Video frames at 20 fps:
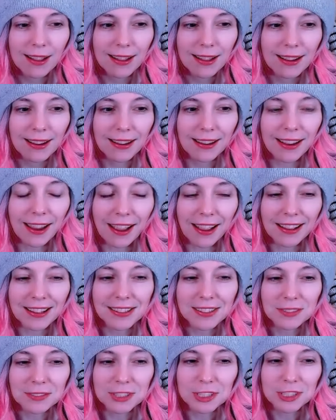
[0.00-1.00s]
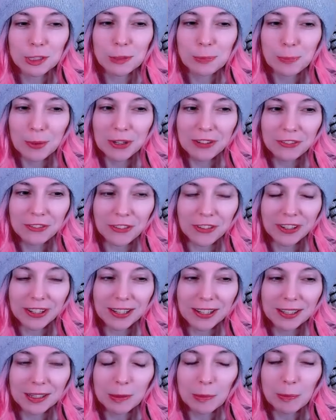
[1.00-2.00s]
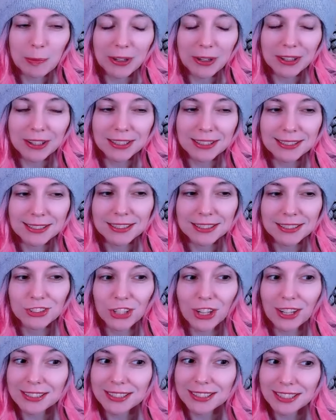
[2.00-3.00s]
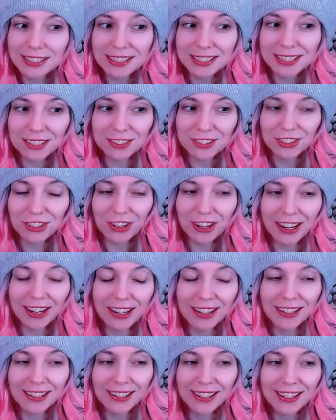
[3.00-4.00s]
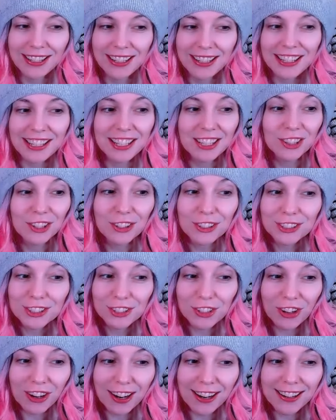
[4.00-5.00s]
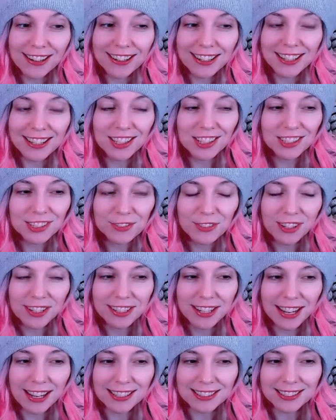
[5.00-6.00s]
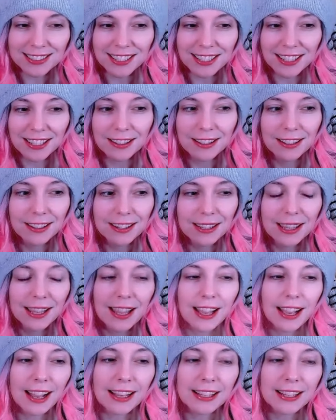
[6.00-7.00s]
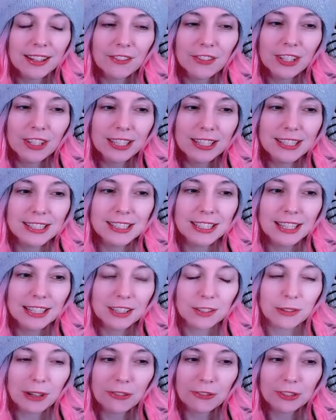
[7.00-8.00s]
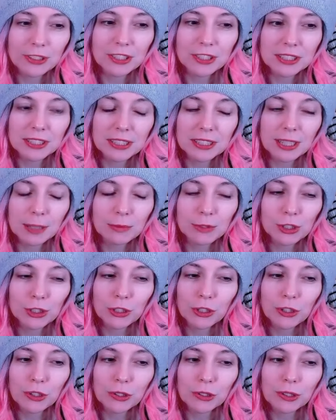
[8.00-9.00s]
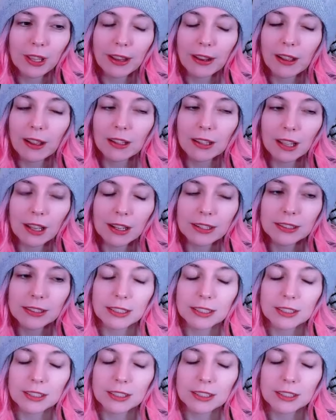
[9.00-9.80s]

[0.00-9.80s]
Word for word: Yeah, which is pretty funny. But John Cena sounds great. He looks great. He looks fantastic. I definitely need to get the references because I'm sure like a lot of these